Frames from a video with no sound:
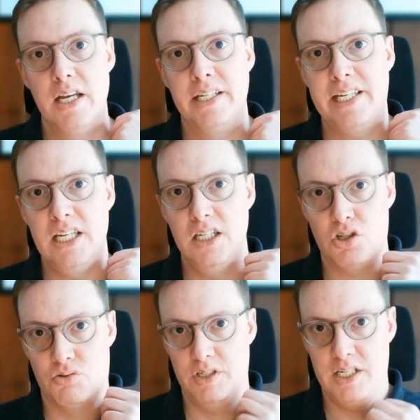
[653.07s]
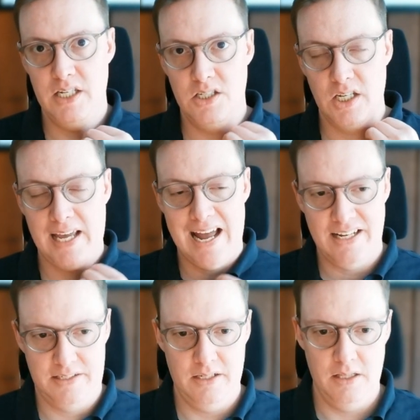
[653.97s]
key strategic
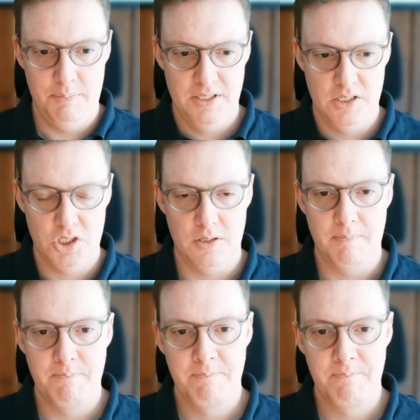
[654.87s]
asset in the position.